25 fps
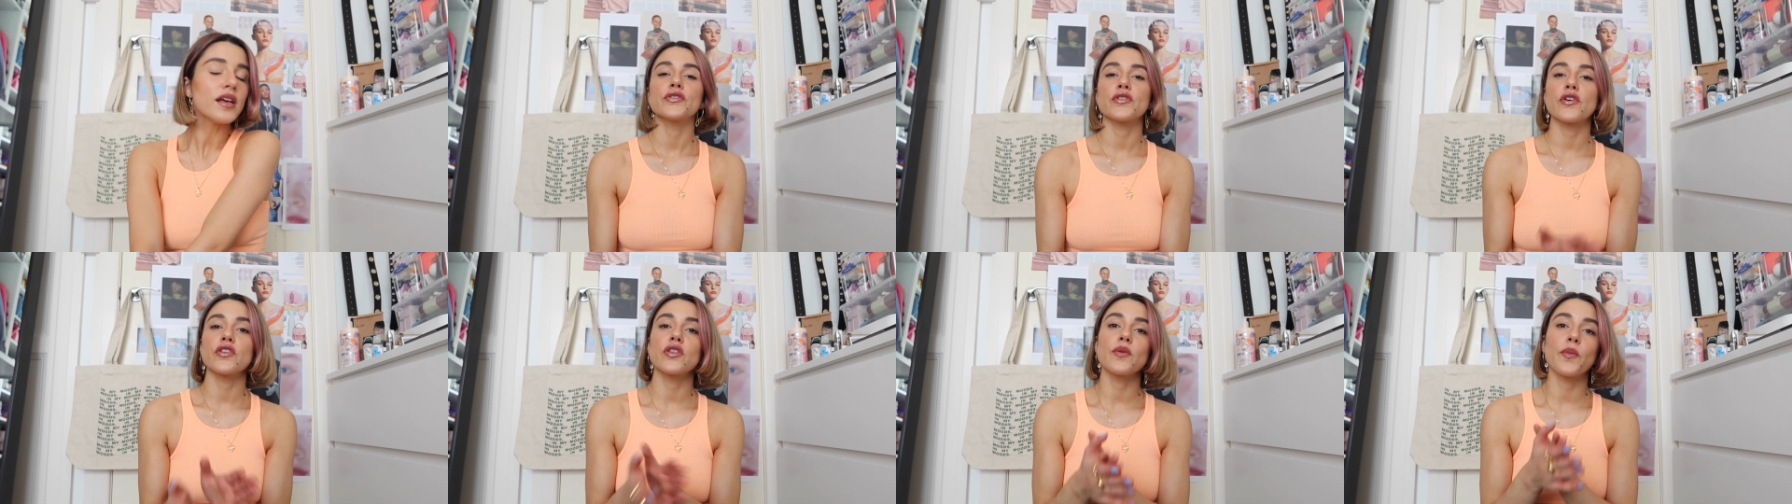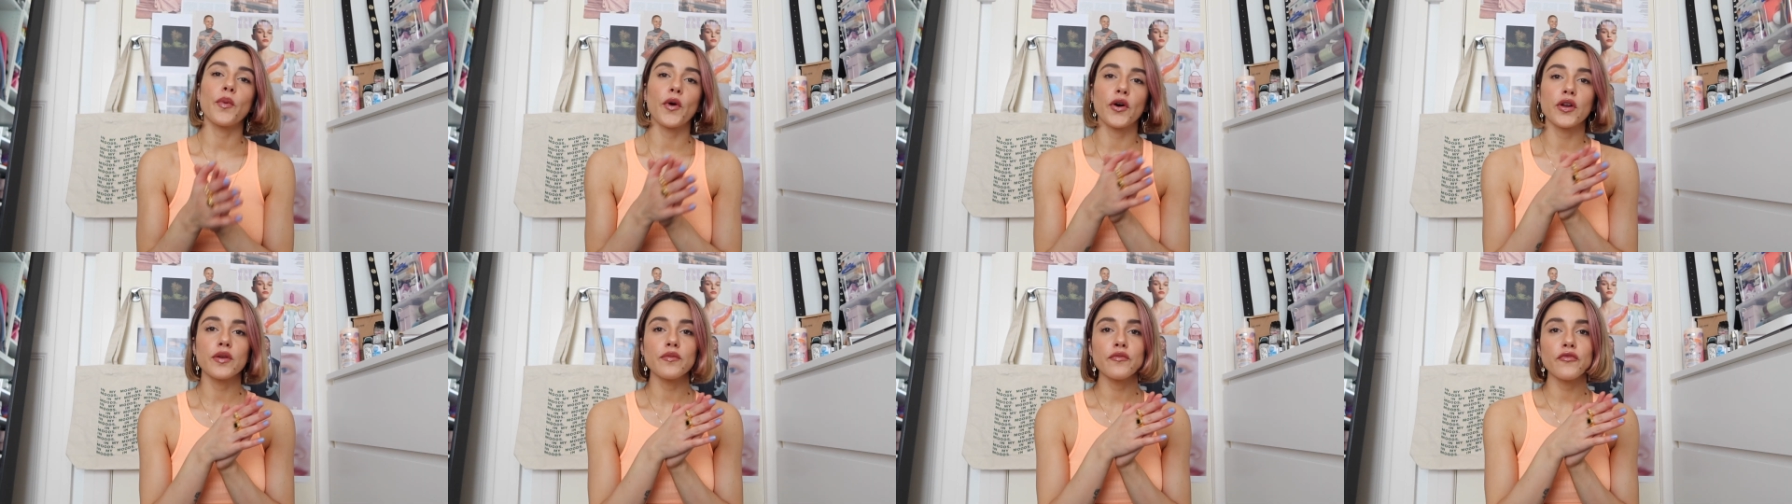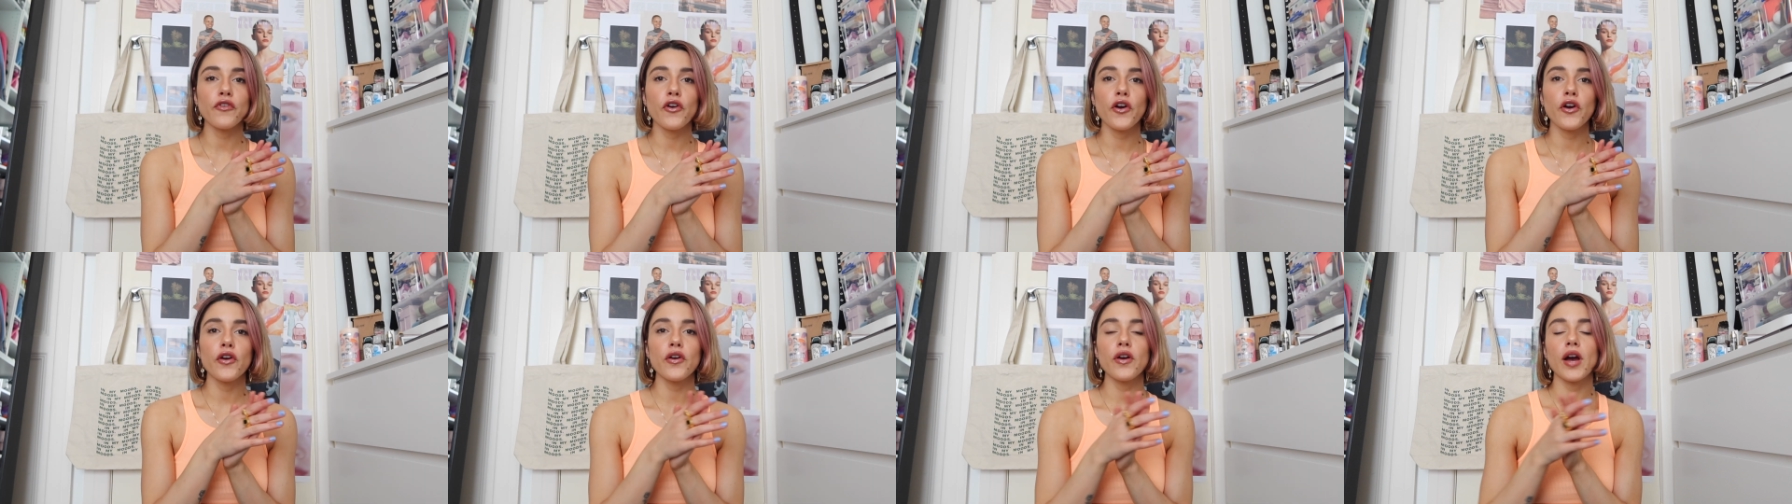So the bottom
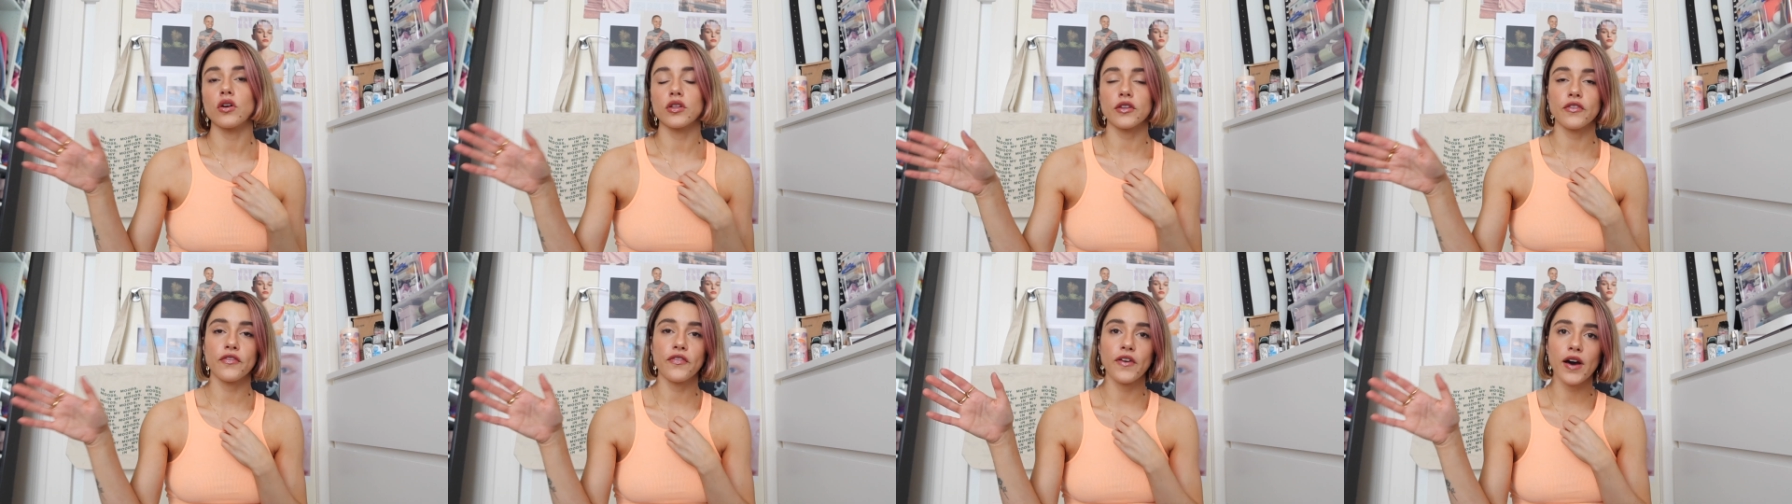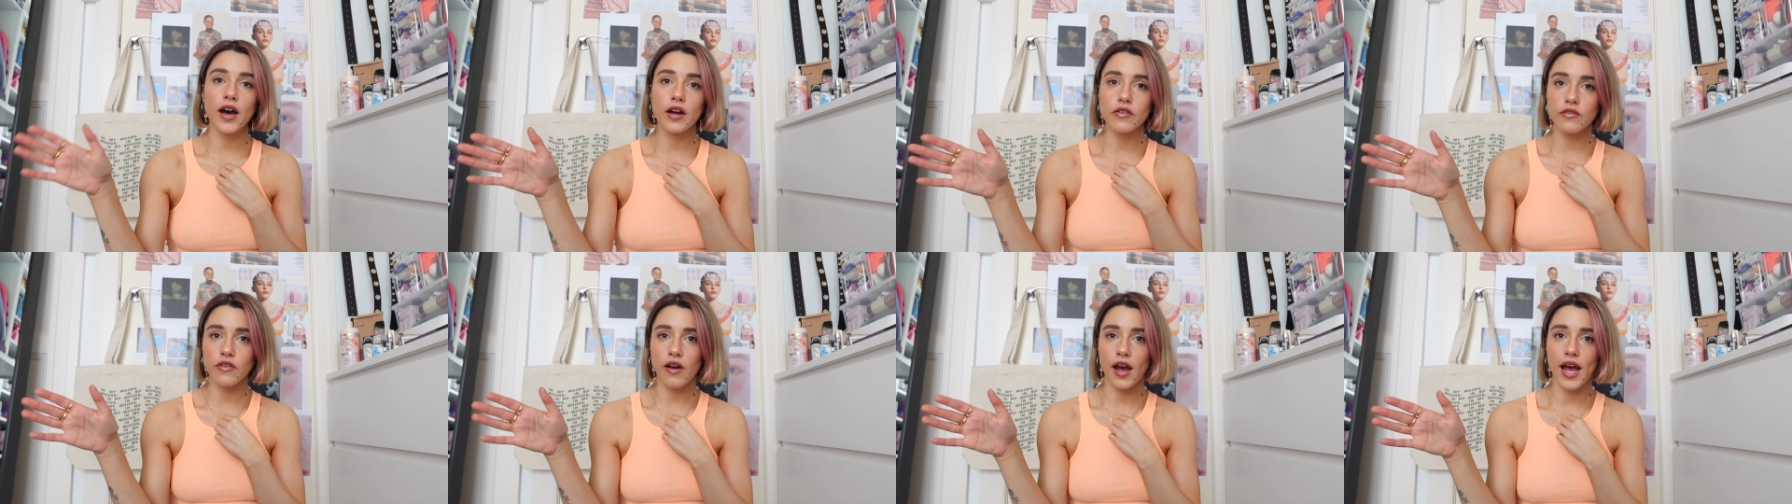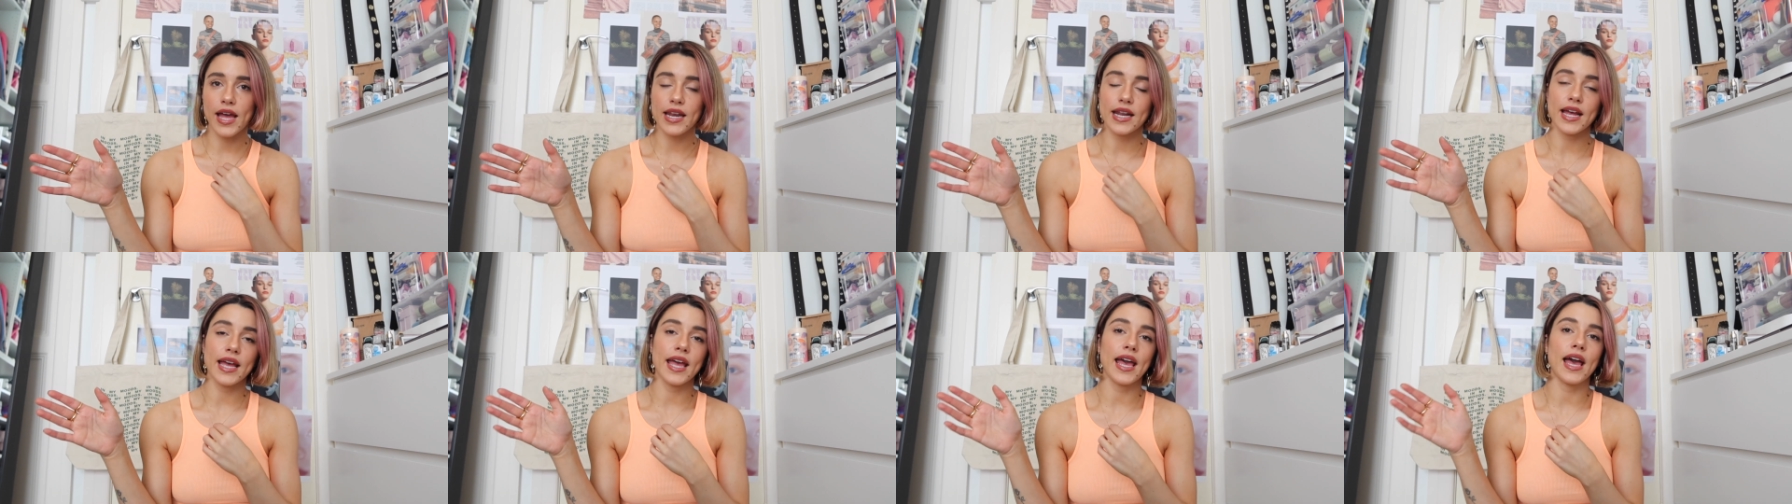row on the far
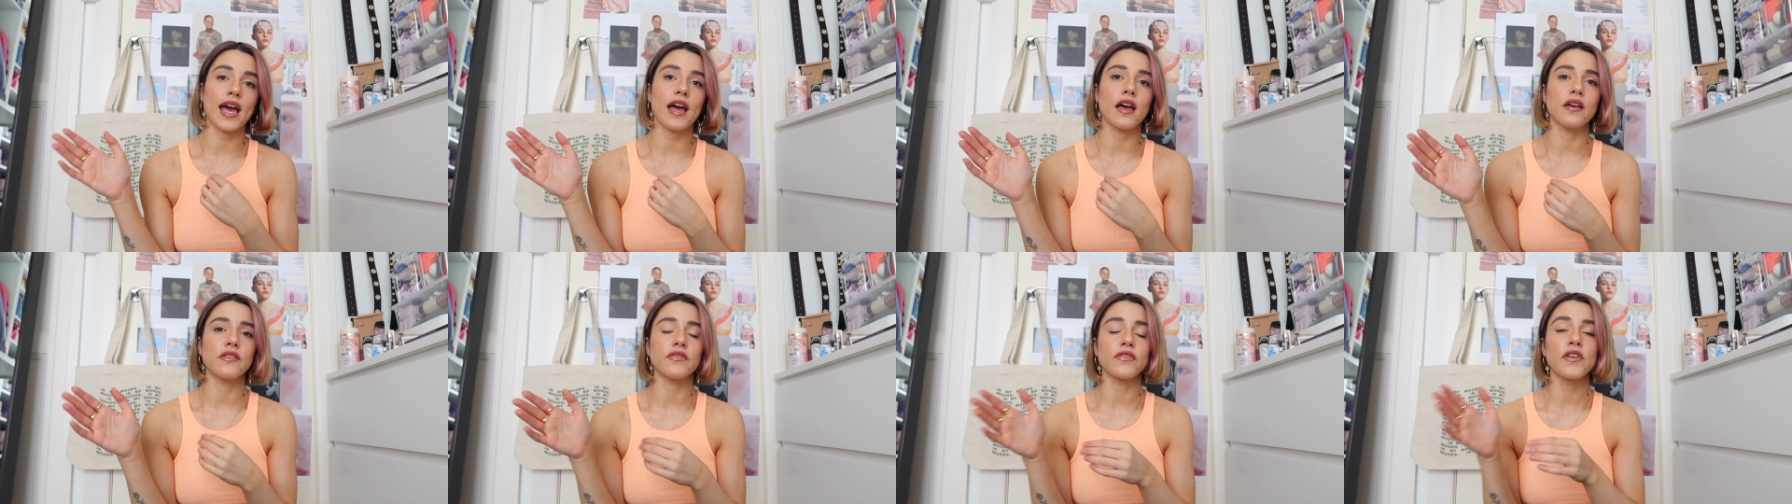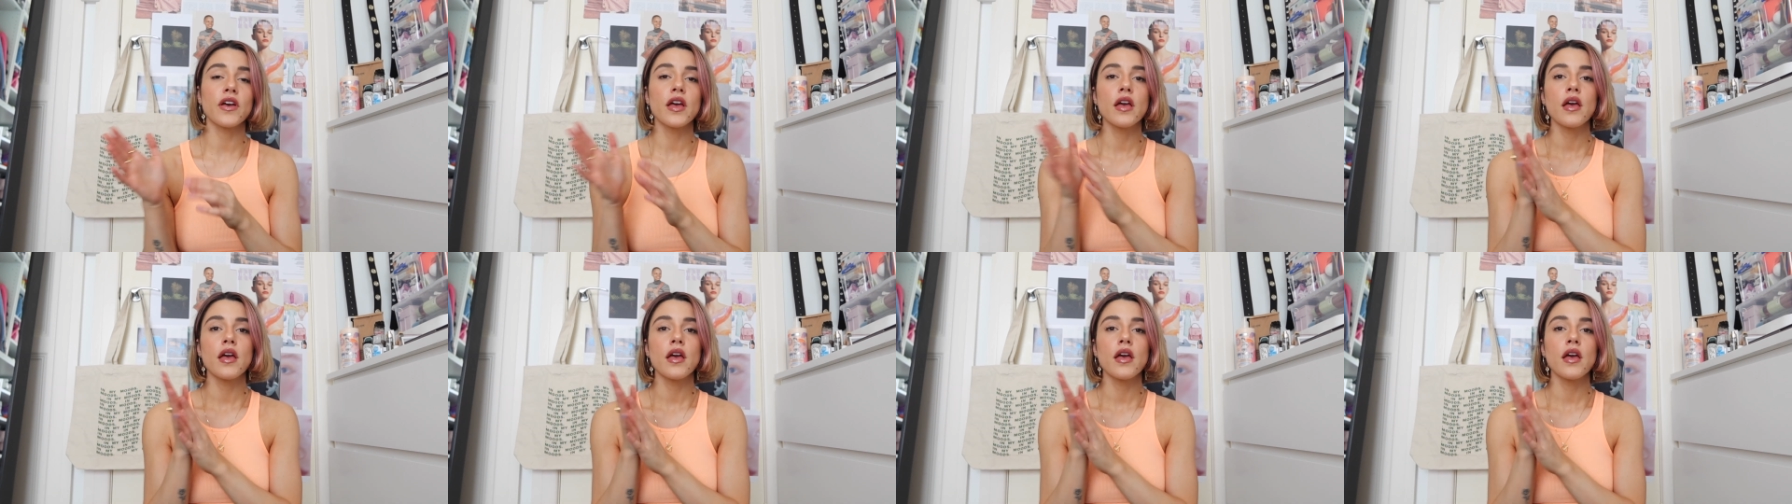right, I have